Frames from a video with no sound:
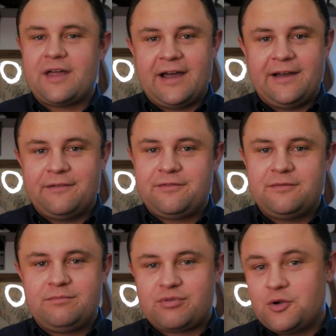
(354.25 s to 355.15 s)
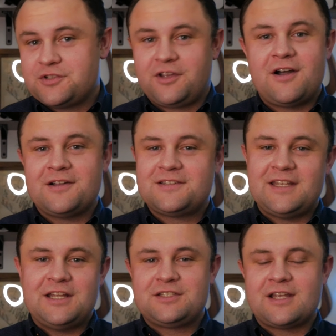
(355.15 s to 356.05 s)
have pros and cons
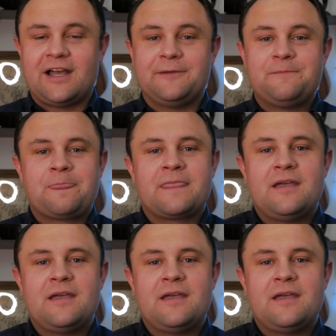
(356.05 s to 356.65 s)
to each side.